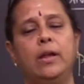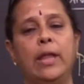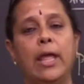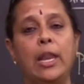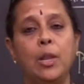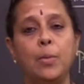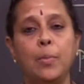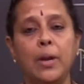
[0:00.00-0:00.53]

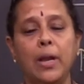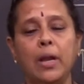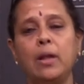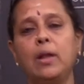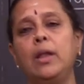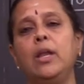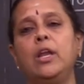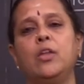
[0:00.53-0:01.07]

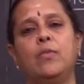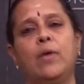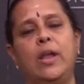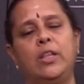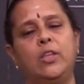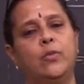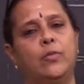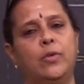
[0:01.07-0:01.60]
deliberately
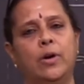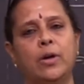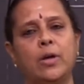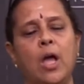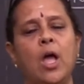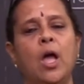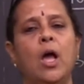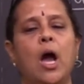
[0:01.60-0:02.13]
divide the work